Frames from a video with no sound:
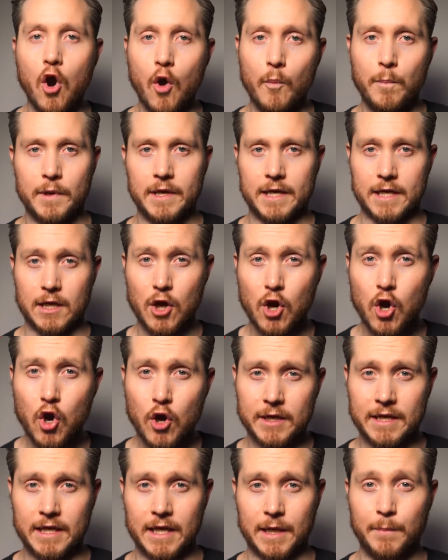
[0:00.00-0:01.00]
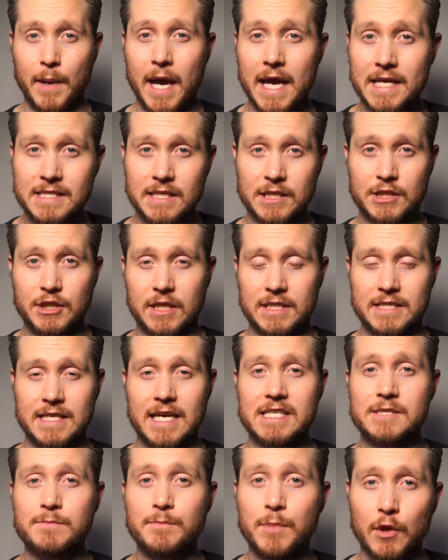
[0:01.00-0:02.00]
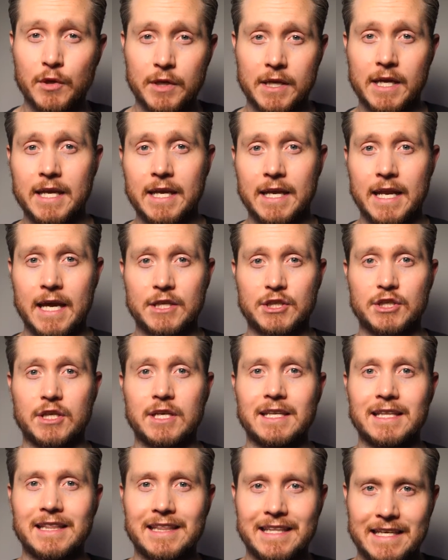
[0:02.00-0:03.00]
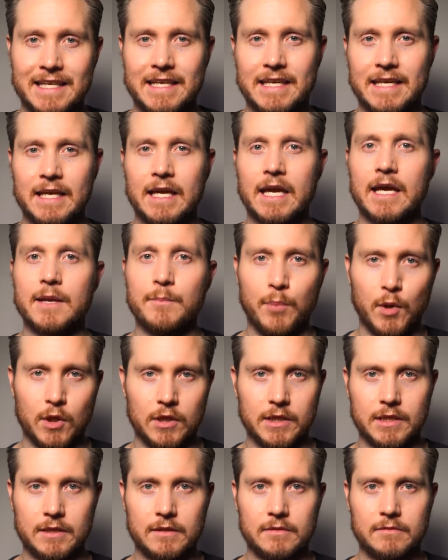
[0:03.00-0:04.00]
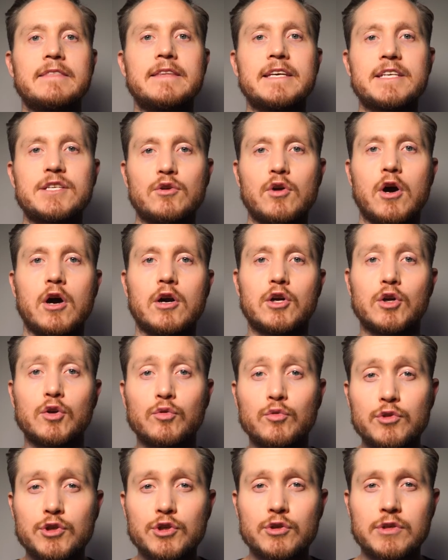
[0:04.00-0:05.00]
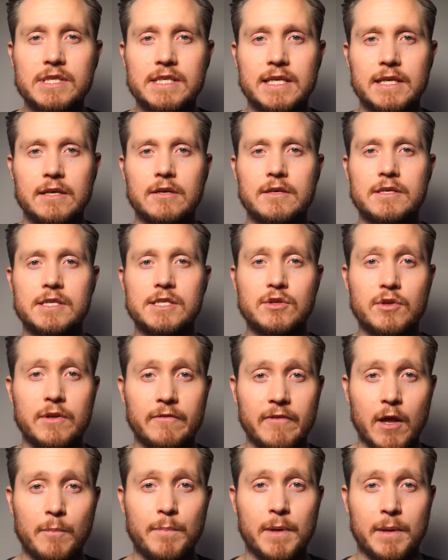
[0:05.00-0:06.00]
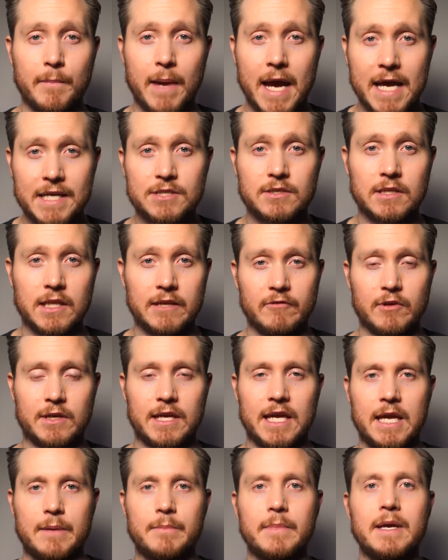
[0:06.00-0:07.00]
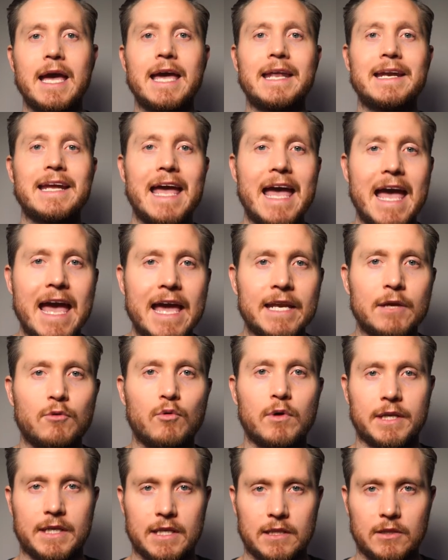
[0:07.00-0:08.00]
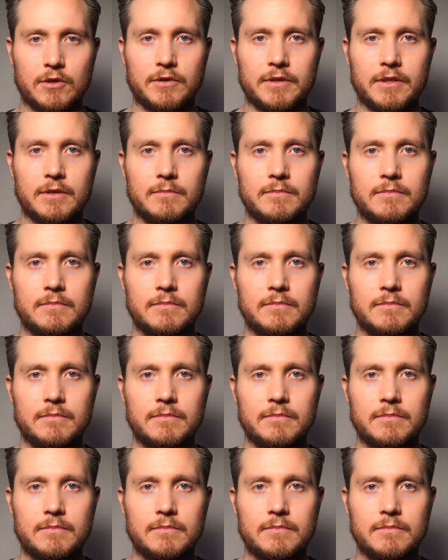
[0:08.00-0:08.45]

Opening, hooking, passing shit tests, building a connection, leading, and pulling. These are all crucial skills to developing master level game, and anyone can learn them.